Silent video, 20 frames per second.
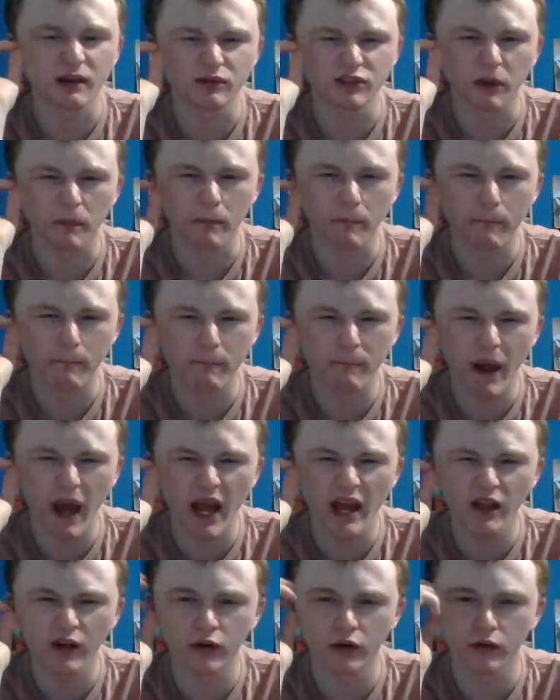was a
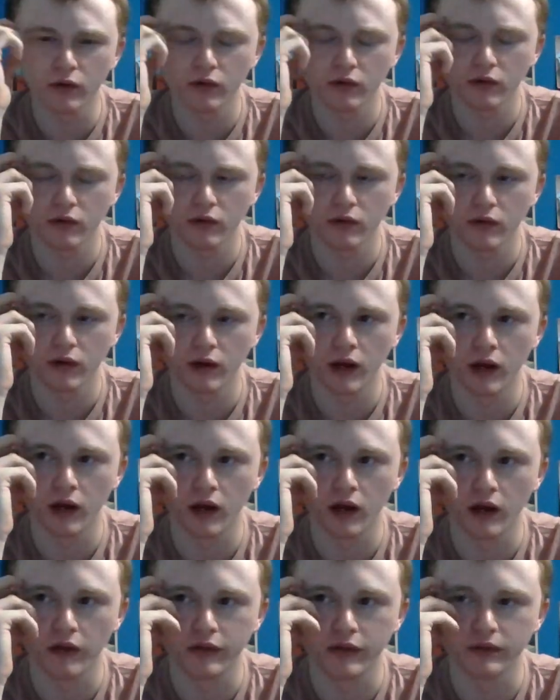banger.
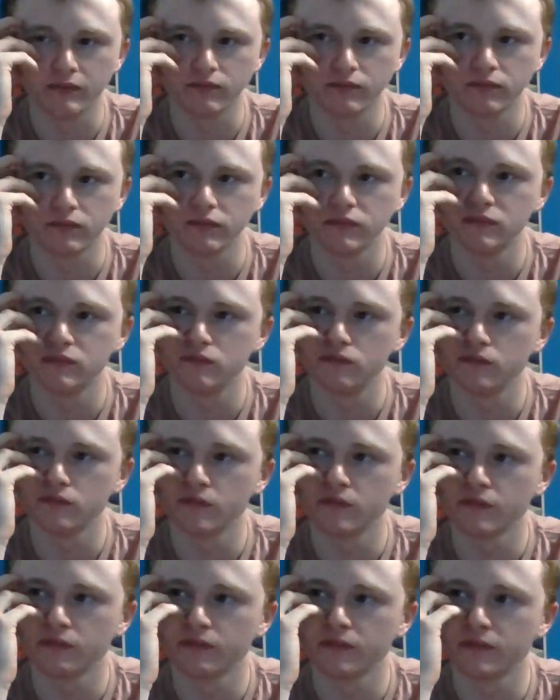The
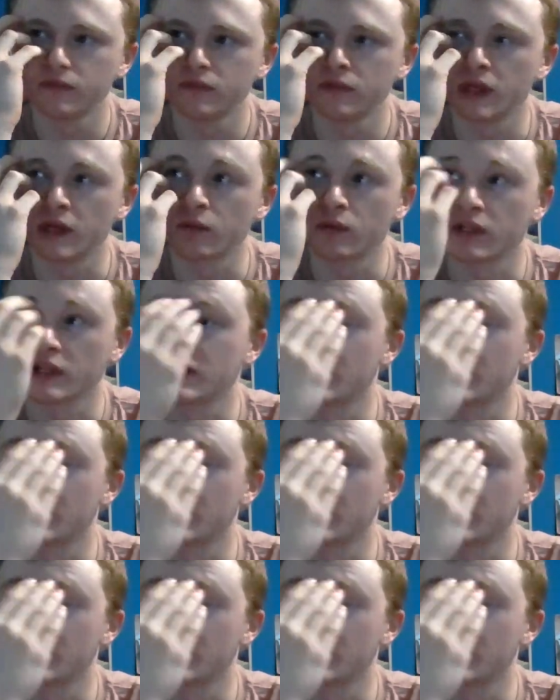thing with the